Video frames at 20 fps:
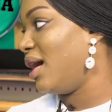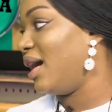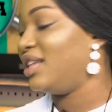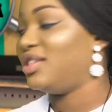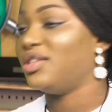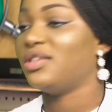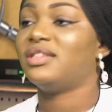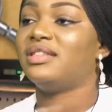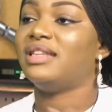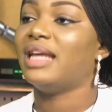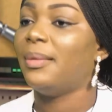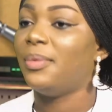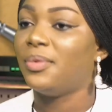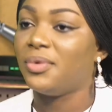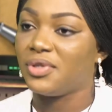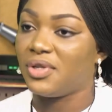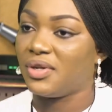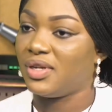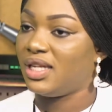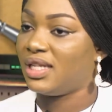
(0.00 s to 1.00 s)
I just
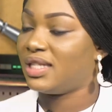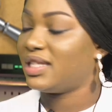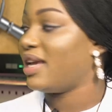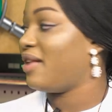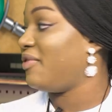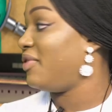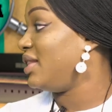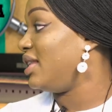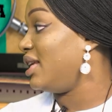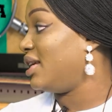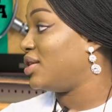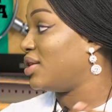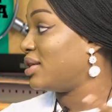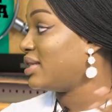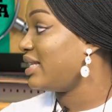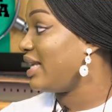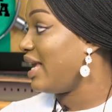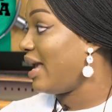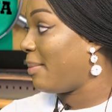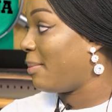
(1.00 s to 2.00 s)
dabbled on it. Everything
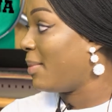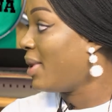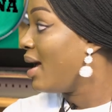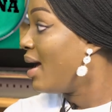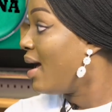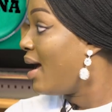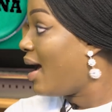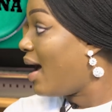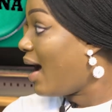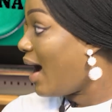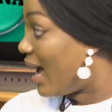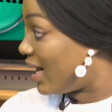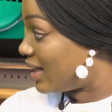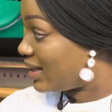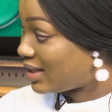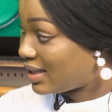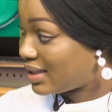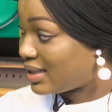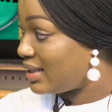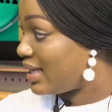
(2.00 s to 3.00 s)
just came
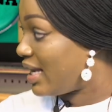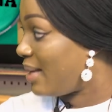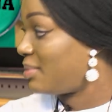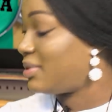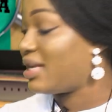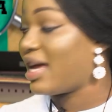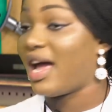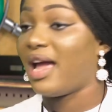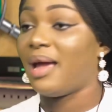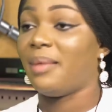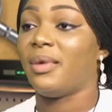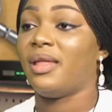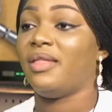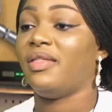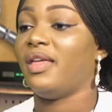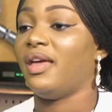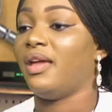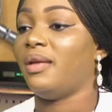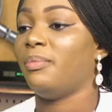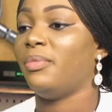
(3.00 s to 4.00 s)
at the same time,
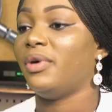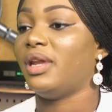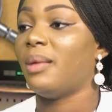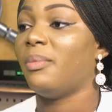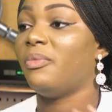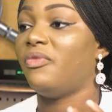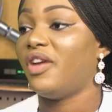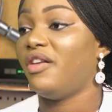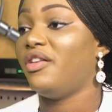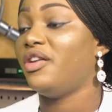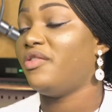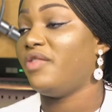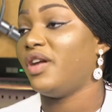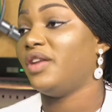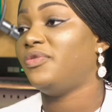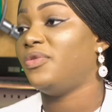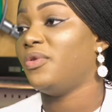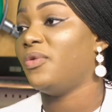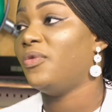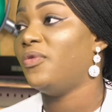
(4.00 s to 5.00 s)
and then but I'm very
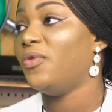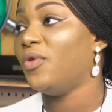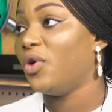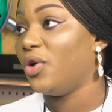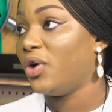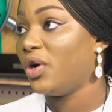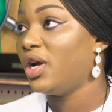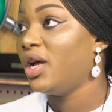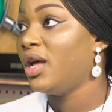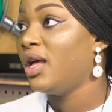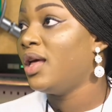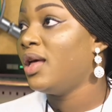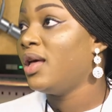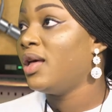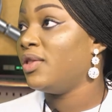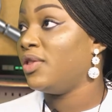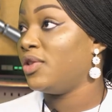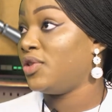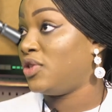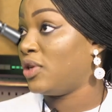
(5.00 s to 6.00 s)
grateful for
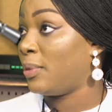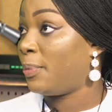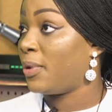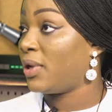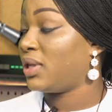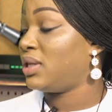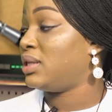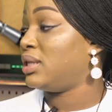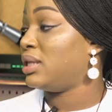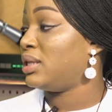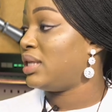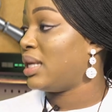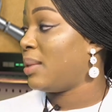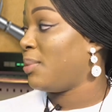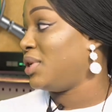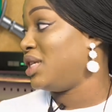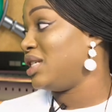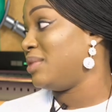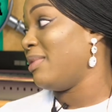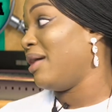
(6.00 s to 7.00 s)
the support
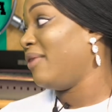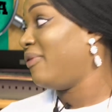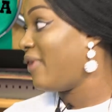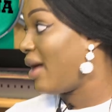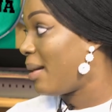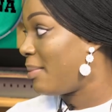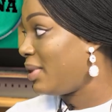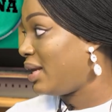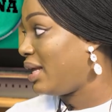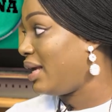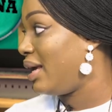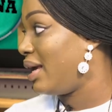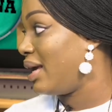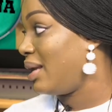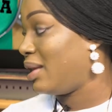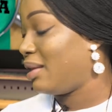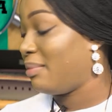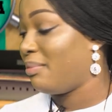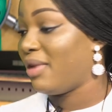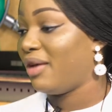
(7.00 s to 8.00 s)
system, which is my family
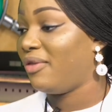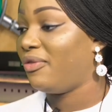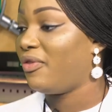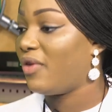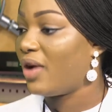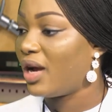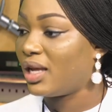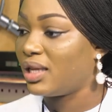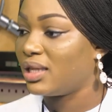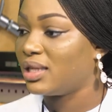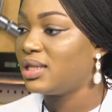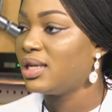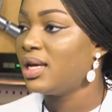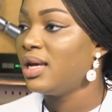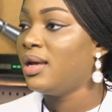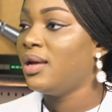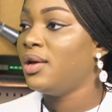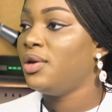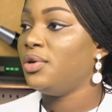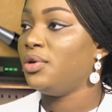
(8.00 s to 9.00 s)
and then my friends,
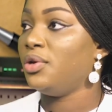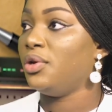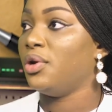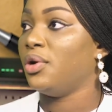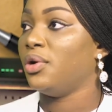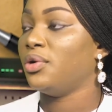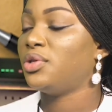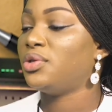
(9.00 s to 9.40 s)
you know.